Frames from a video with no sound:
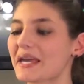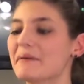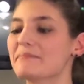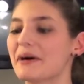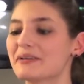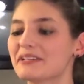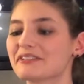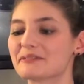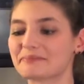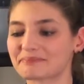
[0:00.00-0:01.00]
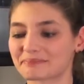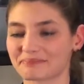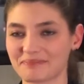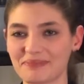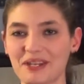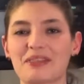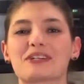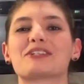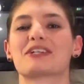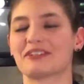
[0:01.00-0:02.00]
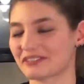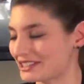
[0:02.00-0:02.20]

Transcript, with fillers: And bonus, the sugar is